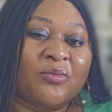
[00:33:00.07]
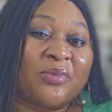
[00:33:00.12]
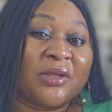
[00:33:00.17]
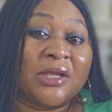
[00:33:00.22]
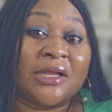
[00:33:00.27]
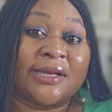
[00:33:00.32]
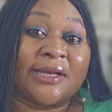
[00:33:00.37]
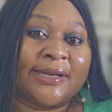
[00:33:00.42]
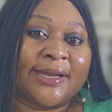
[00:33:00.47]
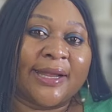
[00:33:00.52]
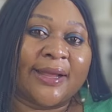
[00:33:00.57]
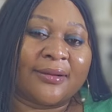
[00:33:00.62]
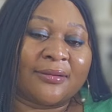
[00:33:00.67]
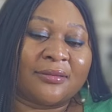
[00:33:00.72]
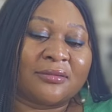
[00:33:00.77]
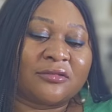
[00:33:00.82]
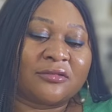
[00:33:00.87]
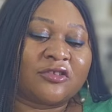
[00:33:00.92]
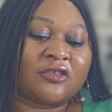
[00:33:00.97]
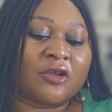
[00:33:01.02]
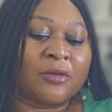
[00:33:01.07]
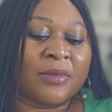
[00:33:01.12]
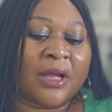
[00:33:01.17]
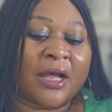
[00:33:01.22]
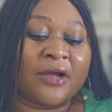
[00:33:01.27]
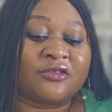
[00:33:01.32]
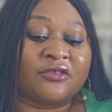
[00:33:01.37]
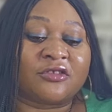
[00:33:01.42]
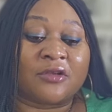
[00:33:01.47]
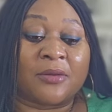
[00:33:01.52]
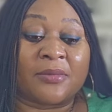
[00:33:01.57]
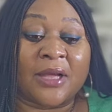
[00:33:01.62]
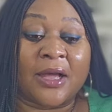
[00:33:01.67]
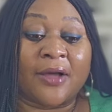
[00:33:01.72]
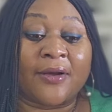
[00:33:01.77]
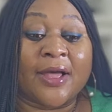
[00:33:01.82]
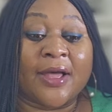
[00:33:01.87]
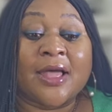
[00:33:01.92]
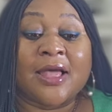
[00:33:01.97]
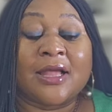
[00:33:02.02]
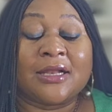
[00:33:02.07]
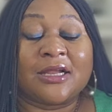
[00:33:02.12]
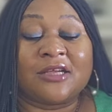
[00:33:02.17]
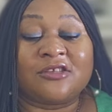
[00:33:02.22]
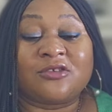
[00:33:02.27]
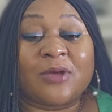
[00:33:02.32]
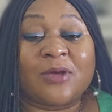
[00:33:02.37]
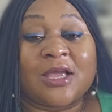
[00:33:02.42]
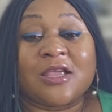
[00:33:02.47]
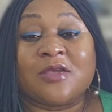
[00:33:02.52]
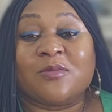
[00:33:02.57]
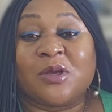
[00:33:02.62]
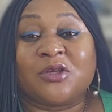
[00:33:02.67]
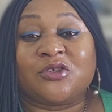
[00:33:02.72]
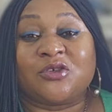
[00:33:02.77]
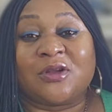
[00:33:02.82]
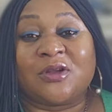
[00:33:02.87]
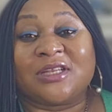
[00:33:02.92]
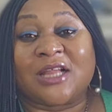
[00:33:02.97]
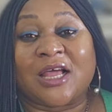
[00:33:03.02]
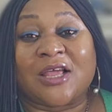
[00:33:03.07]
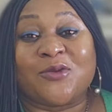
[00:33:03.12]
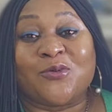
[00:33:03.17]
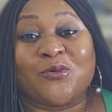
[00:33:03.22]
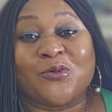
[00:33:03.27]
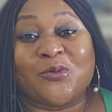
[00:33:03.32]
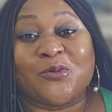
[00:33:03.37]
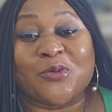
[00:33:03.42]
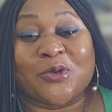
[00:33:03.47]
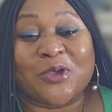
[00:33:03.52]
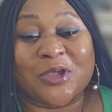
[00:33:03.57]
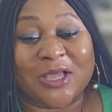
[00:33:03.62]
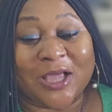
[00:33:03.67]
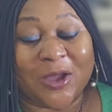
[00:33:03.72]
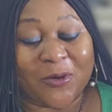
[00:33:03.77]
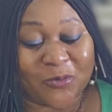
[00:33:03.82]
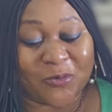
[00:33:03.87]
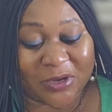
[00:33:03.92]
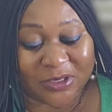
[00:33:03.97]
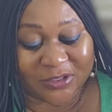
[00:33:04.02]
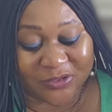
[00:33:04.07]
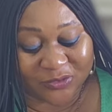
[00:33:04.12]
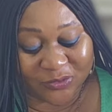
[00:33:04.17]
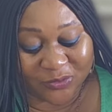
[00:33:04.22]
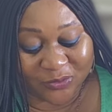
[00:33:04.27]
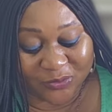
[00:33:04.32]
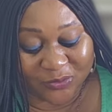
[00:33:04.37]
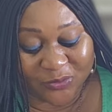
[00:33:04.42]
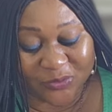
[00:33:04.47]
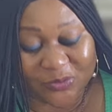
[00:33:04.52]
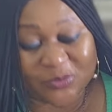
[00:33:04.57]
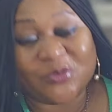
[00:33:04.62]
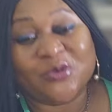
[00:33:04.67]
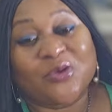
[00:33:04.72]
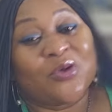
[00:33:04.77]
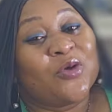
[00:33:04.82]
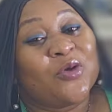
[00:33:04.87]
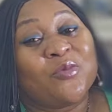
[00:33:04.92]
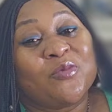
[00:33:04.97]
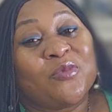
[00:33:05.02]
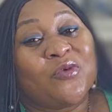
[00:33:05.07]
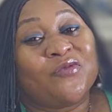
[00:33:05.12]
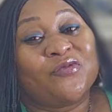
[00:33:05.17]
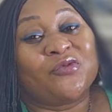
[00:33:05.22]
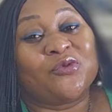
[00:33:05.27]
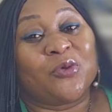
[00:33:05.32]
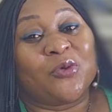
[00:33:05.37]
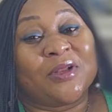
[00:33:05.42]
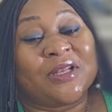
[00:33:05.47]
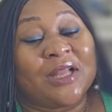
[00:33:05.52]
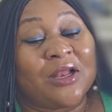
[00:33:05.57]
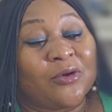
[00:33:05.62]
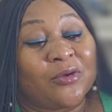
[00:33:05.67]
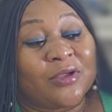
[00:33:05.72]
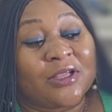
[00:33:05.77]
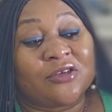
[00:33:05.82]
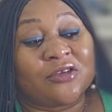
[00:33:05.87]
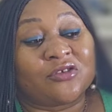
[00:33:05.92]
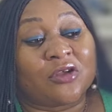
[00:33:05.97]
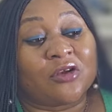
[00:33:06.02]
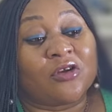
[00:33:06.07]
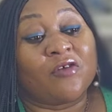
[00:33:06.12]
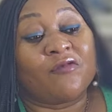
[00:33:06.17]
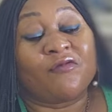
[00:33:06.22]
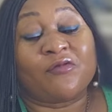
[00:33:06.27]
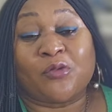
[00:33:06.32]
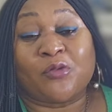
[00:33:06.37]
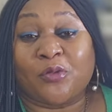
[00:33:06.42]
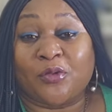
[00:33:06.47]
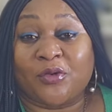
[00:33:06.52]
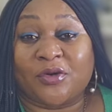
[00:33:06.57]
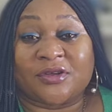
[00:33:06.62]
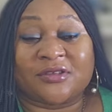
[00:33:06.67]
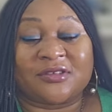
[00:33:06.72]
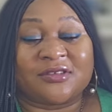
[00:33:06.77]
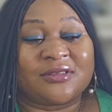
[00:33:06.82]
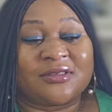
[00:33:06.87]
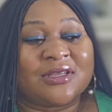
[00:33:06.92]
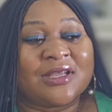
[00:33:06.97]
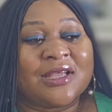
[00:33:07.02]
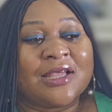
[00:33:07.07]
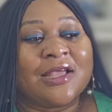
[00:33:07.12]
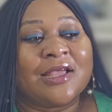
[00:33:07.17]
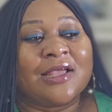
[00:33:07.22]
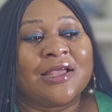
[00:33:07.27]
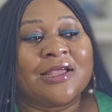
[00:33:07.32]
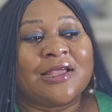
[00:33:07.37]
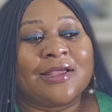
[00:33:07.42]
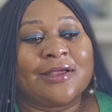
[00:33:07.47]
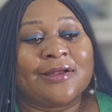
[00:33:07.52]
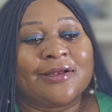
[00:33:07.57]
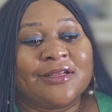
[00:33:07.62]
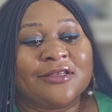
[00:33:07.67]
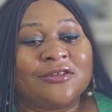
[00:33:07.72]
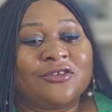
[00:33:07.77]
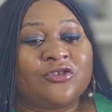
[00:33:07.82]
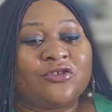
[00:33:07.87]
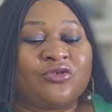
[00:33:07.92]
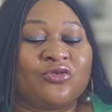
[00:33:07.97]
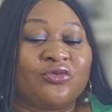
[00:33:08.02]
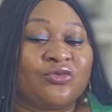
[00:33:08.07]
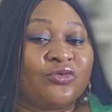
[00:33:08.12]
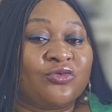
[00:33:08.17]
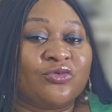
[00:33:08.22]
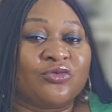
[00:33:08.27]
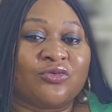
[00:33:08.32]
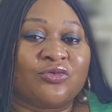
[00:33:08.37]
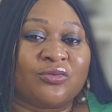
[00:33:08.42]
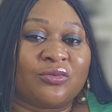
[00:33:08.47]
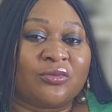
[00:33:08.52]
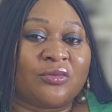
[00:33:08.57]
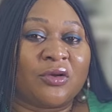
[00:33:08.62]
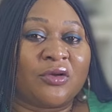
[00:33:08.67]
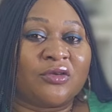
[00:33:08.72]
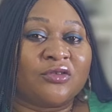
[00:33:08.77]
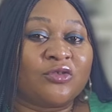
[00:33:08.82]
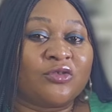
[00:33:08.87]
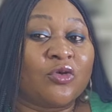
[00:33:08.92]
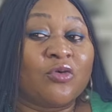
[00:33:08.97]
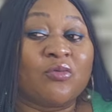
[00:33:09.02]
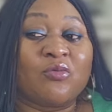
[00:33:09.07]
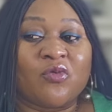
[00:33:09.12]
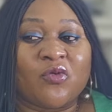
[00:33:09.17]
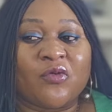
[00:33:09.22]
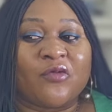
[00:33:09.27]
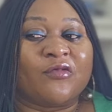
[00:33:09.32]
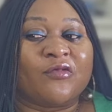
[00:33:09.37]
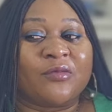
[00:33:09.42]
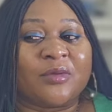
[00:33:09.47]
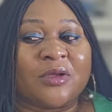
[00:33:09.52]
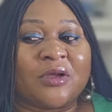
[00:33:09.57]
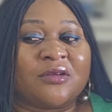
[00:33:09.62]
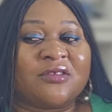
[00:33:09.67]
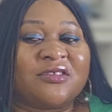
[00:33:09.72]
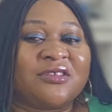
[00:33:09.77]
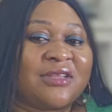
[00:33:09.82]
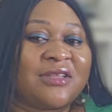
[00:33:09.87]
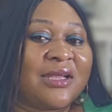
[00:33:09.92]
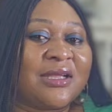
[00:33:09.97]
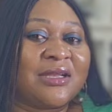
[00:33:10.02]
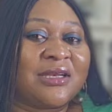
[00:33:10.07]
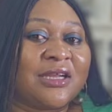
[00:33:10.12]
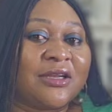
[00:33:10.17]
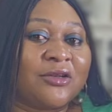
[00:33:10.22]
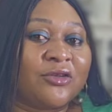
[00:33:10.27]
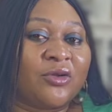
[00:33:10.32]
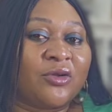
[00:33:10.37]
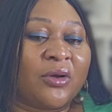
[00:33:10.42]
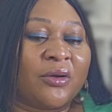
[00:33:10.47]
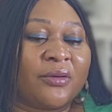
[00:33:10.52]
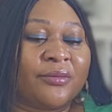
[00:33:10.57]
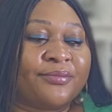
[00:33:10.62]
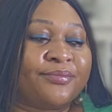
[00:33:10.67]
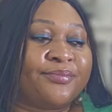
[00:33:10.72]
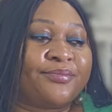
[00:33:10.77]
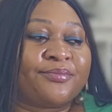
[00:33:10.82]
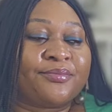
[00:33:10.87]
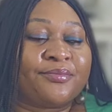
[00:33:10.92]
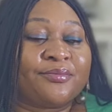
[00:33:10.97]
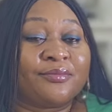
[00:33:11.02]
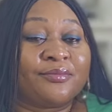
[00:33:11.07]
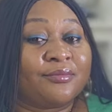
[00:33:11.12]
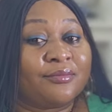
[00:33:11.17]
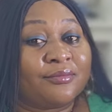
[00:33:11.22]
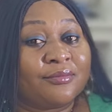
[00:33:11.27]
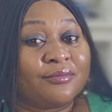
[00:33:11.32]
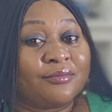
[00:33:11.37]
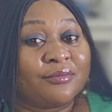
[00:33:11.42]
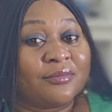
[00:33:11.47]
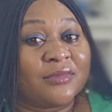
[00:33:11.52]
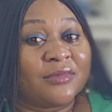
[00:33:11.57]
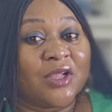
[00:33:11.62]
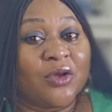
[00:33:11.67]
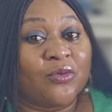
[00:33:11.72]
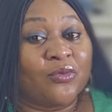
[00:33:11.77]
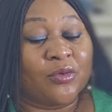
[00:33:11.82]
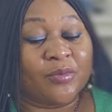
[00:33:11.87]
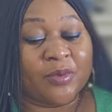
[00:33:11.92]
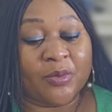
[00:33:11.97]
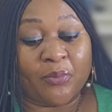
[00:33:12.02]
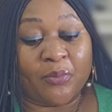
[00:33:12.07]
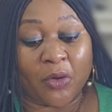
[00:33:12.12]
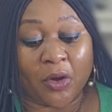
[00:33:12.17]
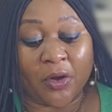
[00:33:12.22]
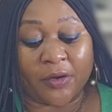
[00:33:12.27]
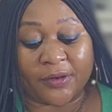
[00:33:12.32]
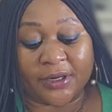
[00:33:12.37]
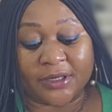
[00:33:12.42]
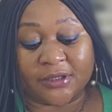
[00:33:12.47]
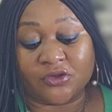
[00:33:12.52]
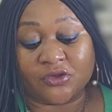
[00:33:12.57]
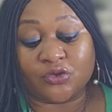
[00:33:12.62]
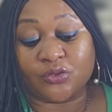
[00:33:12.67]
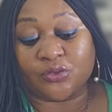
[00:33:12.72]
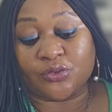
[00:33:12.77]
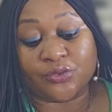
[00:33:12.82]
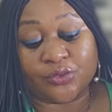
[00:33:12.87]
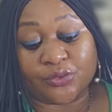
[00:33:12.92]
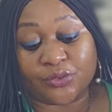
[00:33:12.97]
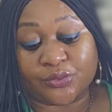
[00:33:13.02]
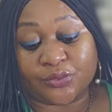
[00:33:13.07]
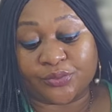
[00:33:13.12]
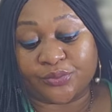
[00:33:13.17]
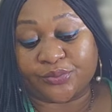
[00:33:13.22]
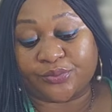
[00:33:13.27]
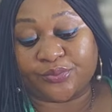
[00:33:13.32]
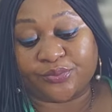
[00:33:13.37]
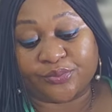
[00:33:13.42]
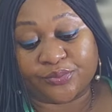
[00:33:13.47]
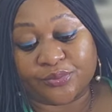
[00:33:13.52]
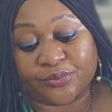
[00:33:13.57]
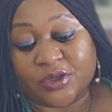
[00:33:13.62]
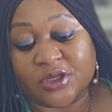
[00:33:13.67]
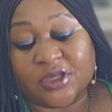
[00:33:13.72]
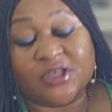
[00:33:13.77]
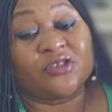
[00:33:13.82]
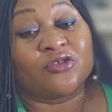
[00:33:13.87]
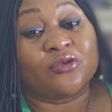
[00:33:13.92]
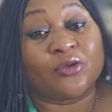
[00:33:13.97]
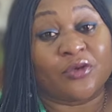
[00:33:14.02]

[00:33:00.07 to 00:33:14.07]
being there somehow. That's why he mentioned that he can't wait to move to other location. Of course, he needs to also move, because staying indoor will be boring to his